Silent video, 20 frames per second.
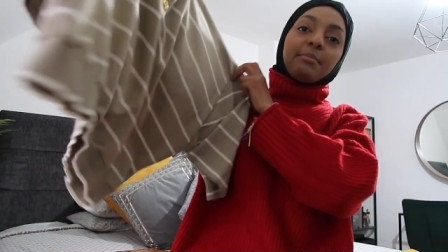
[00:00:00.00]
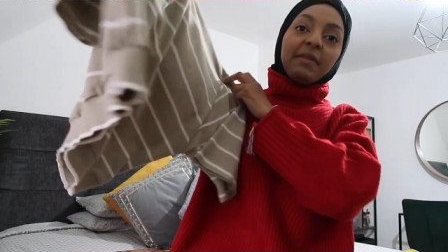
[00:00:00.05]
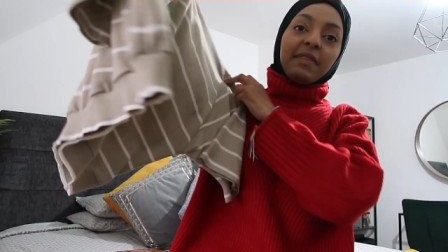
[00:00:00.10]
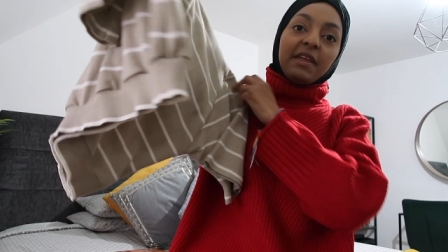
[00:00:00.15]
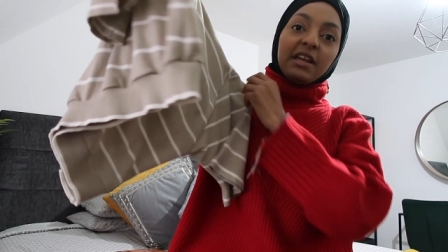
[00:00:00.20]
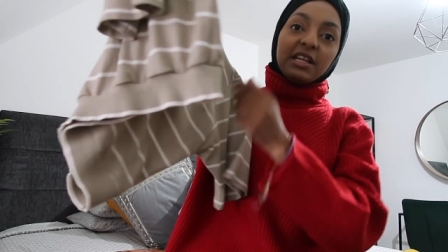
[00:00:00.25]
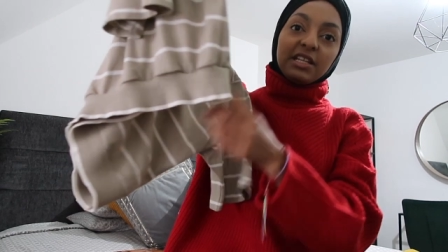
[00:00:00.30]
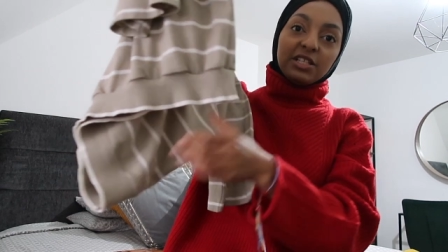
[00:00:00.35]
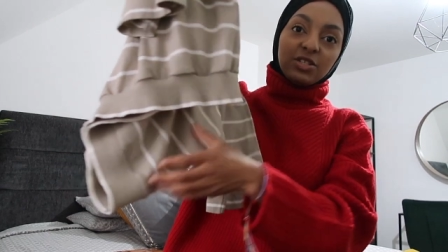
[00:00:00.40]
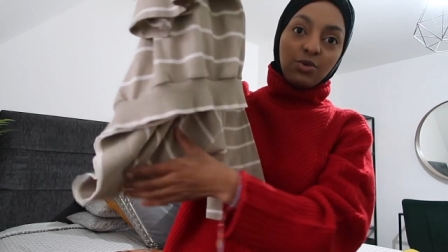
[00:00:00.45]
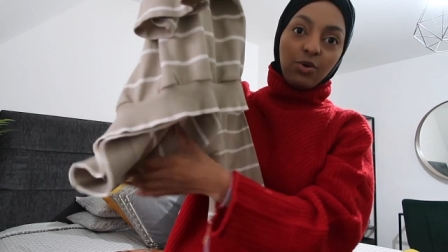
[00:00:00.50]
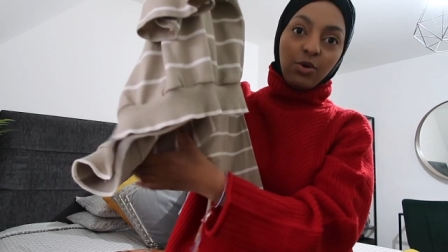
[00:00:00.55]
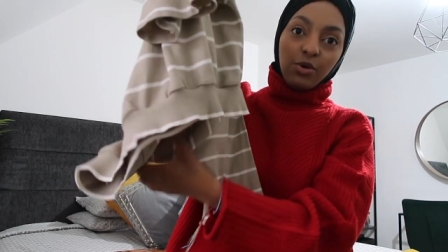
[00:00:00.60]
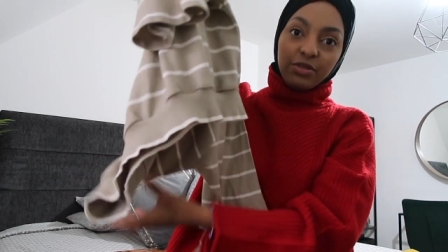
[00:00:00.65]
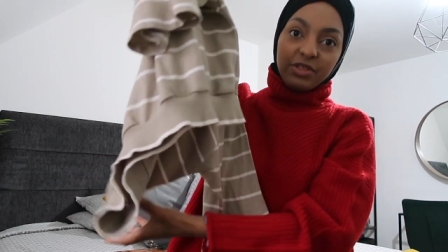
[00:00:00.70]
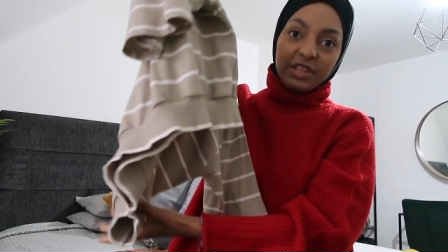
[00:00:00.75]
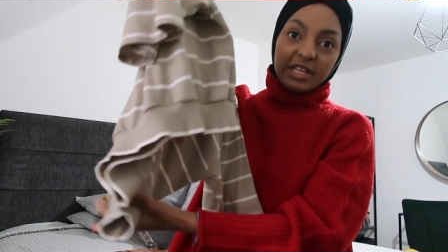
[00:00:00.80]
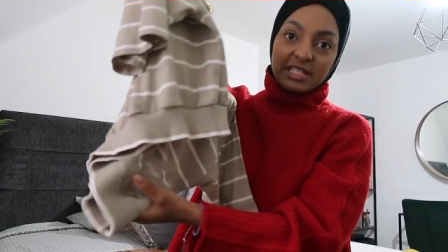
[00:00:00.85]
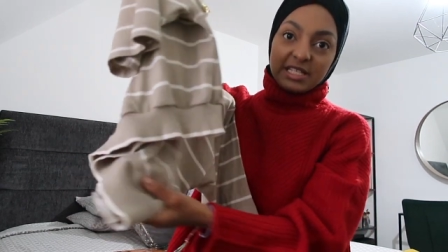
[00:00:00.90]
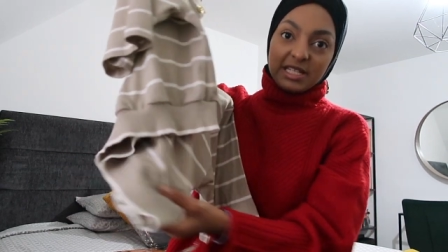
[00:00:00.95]
but then it's
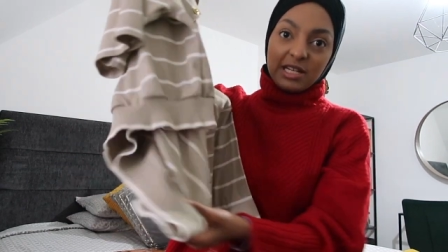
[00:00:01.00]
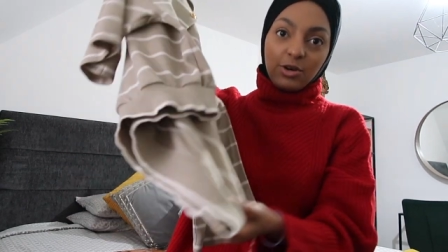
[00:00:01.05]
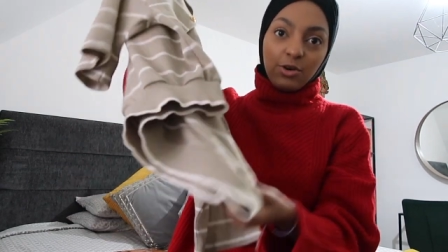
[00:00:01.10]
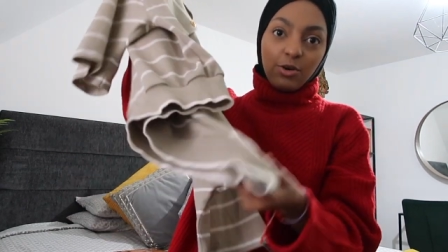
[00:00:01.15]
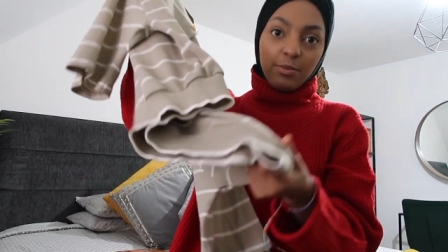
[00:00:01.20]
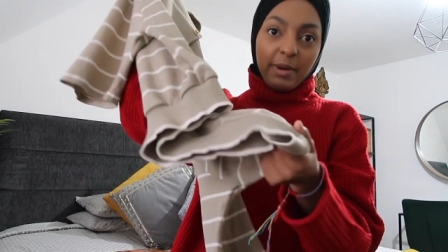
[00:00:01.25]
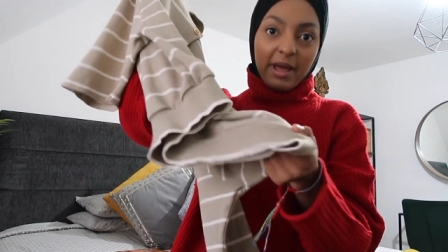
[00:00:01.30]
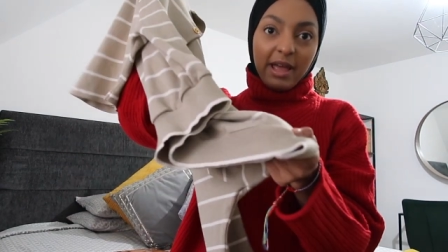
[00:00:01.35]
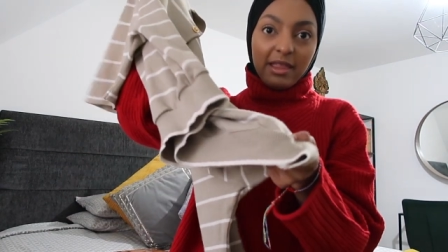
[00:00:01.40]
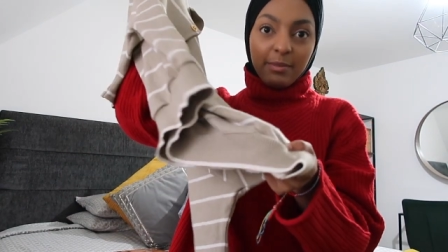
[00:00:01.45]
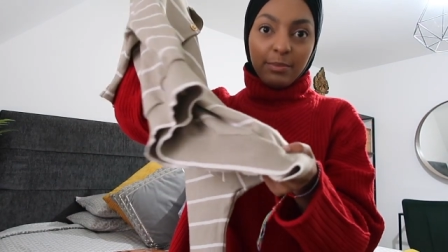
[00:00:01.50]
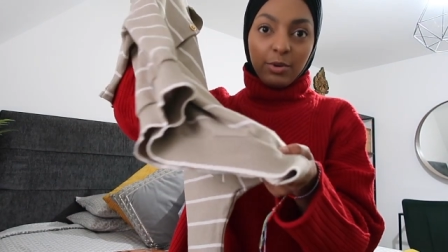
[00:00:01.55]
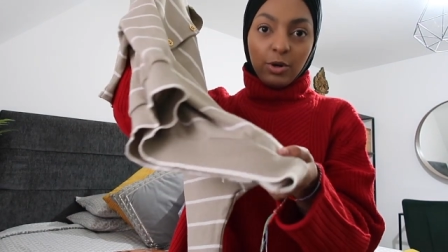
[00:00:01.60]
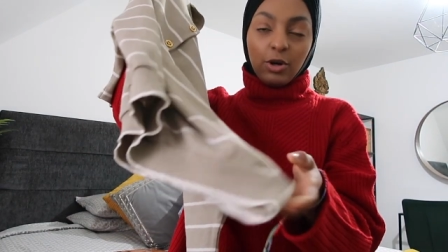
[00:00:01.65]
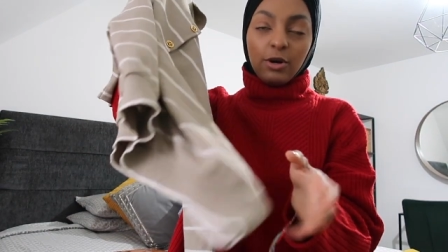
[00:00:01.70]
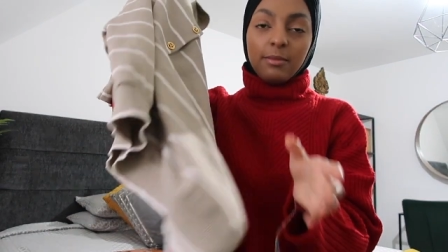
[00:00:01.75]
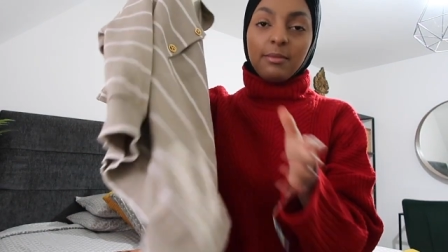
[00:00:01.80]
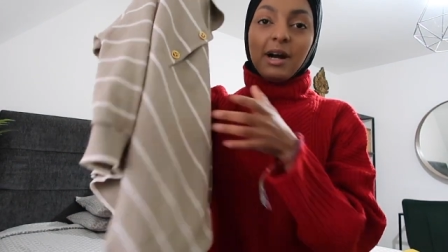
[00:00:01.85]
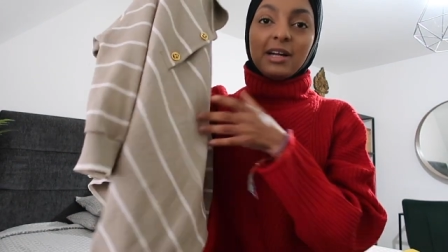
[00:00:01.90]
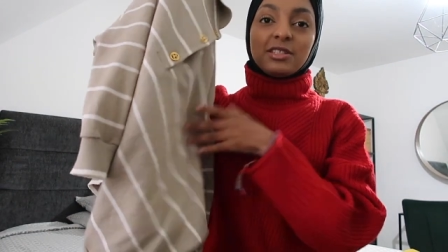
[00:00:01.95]
got this little bit at the
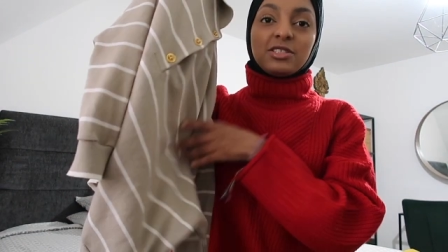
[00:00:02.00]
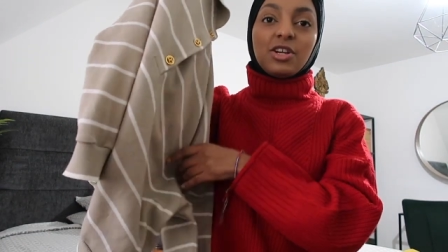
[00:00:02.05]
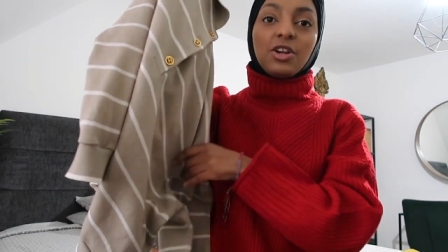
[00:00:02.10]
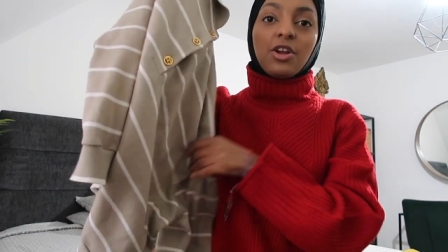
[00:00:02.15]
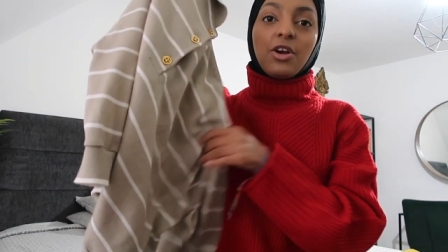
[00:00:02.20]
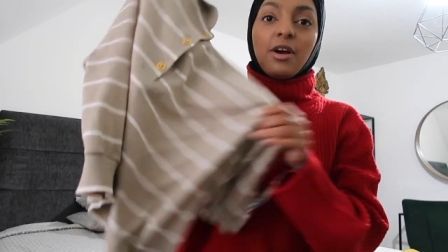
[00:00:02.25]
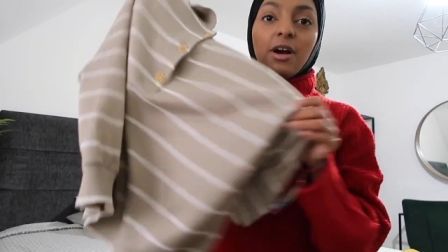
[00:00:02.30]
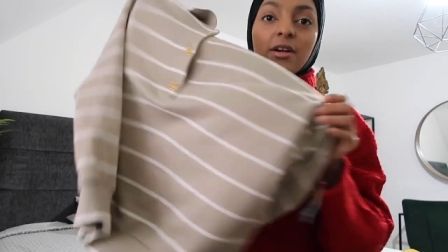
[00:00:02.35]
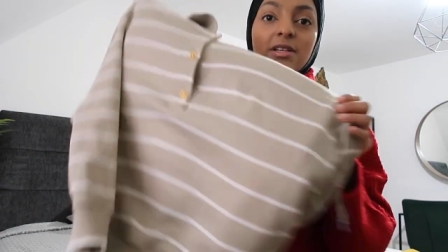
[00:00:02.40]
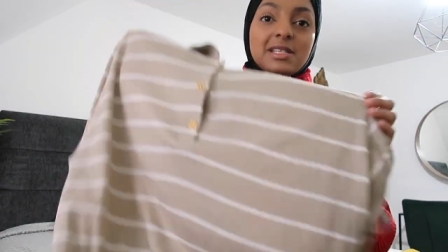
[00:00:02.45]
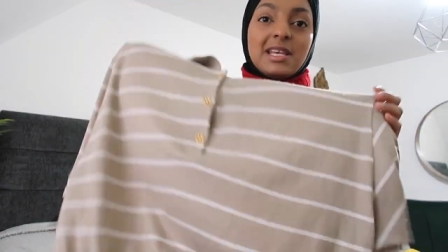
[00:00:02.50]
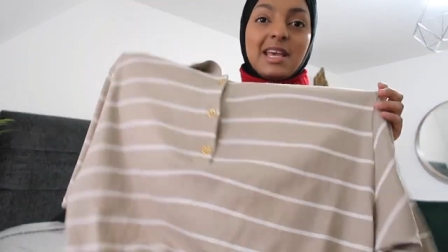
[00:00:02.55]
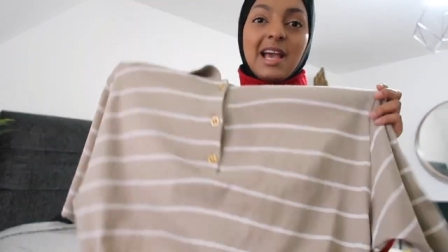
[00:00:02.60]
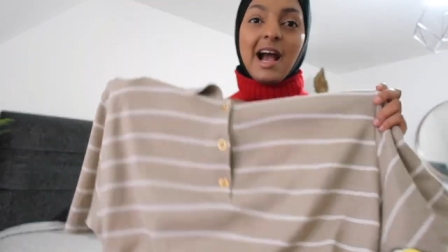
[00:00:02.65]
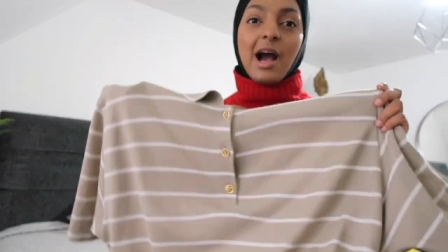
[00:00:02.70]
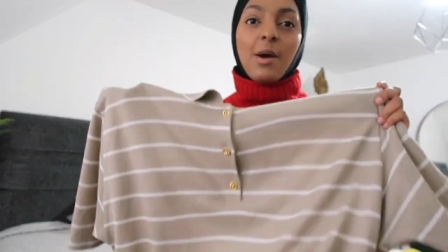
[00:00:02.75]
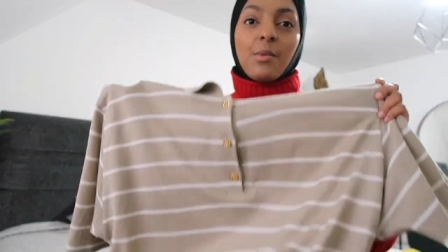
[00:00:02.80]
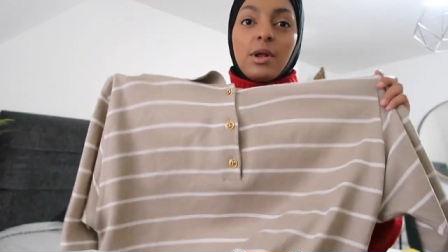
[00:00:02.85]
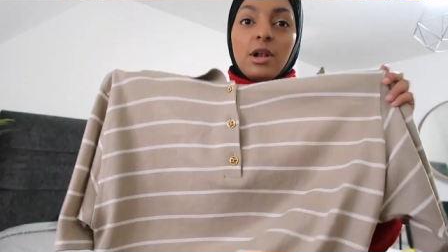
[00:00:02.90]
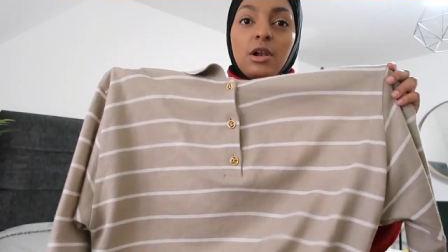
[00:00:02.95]
bottom. I don't know. I'll see
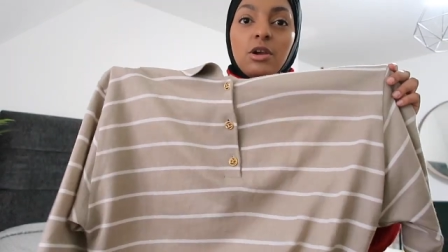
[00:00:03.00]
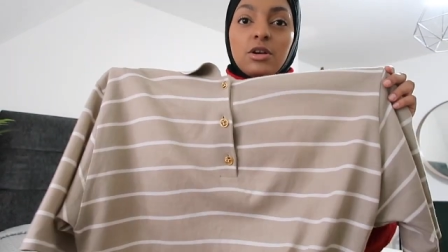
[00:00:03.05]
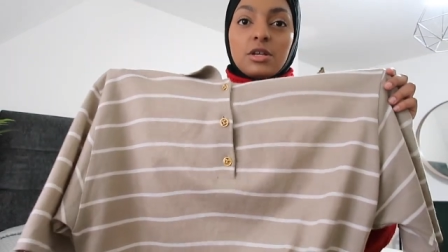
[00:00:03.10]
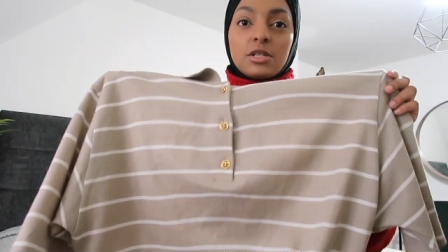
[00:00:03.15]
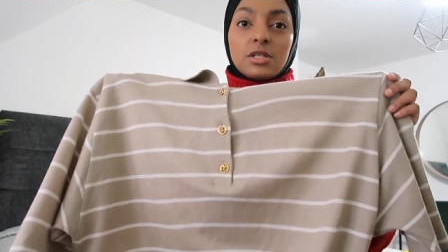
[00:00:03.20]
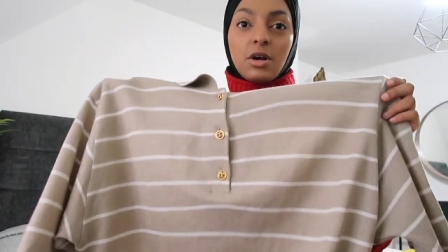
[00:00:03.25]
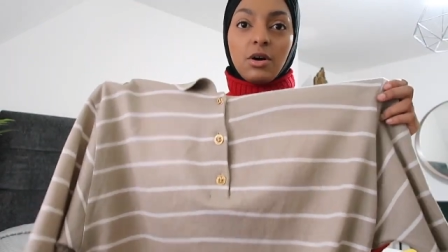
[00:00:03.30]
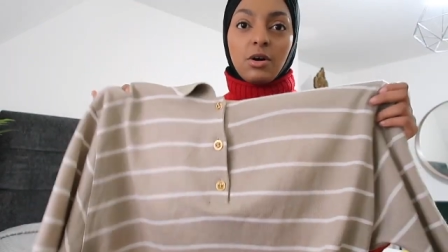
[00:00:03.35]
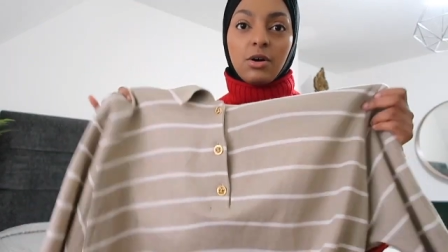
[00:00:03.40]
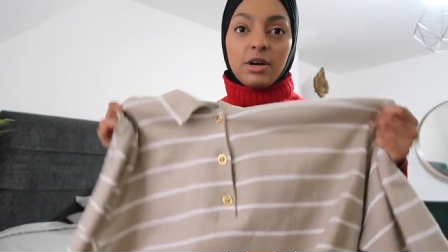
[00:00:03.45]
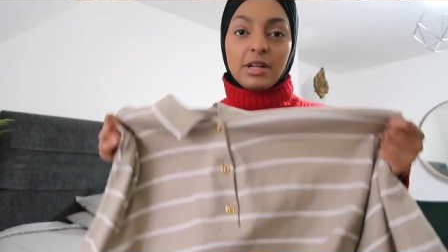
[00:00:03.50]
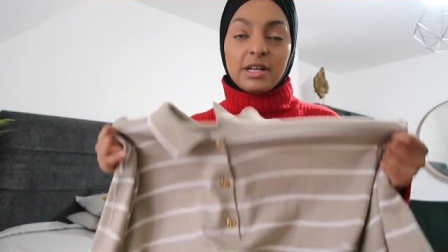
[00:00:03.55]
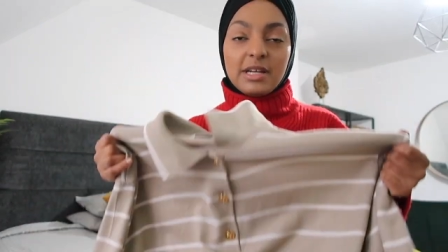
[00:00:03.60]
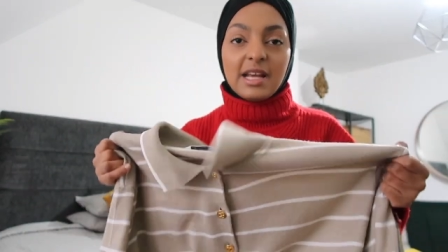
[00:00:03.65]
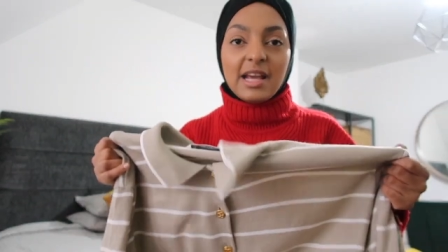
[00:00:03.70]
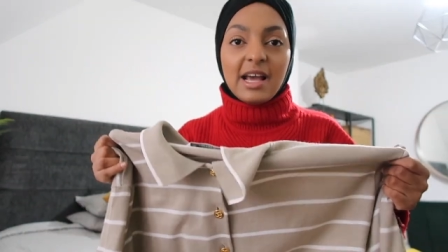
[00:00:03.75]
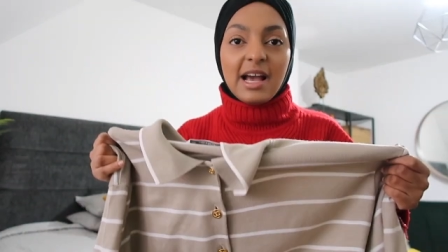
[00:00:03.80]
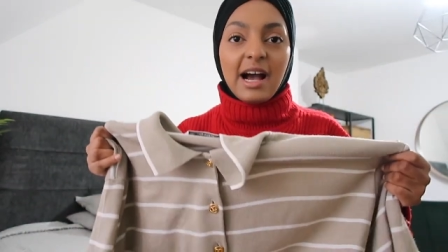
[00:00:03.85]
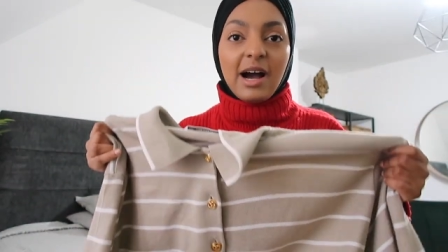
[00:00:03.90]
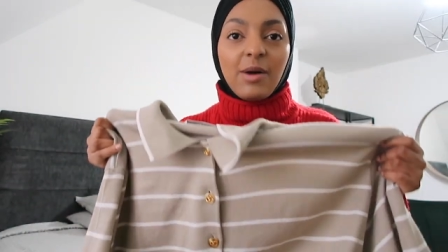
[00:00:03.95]
how it looks
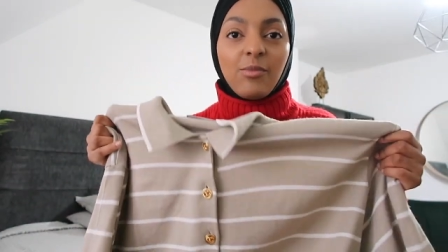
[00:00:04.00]
on.